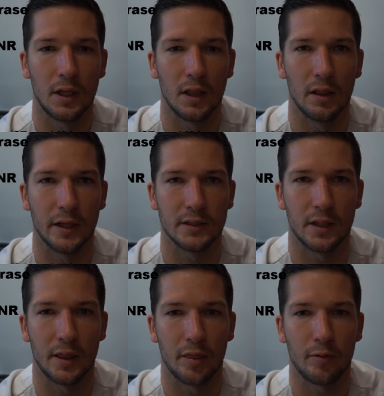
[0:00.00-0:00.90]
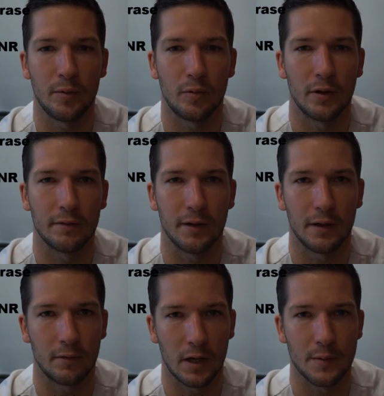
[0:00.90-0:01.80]
less than
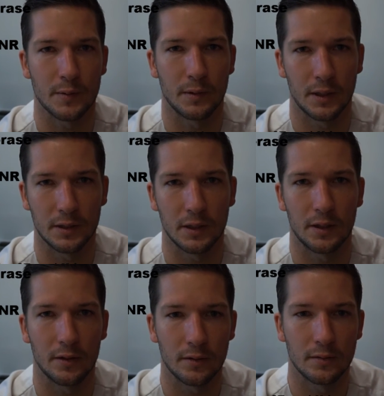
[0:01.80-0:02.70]
3.5 grams per deciliter.